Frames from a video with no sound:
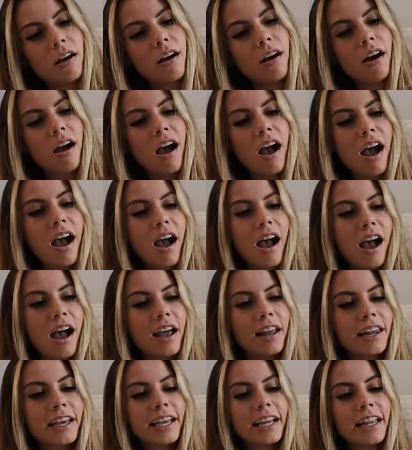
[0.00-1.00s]

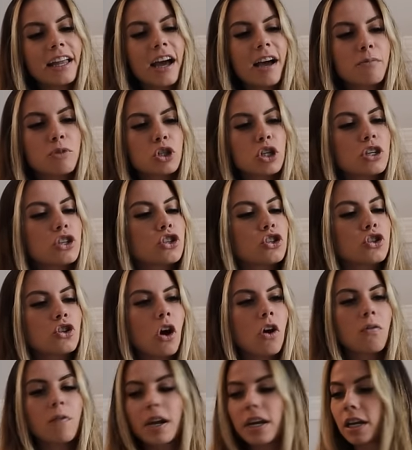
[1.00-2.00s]
Aw, look at Lam. She's
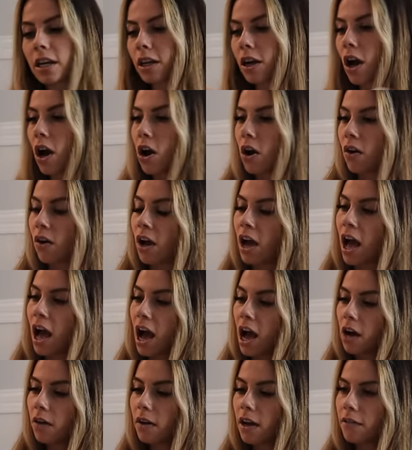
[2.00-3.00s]
so ready to go.
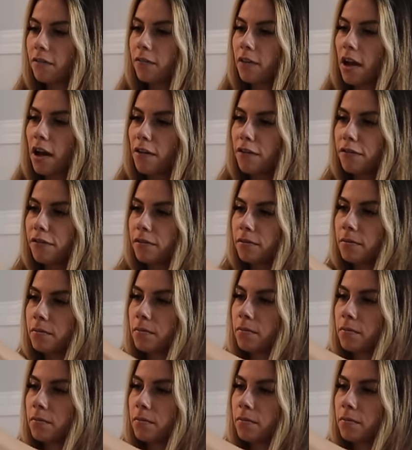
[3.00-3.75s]
All right, Fluff.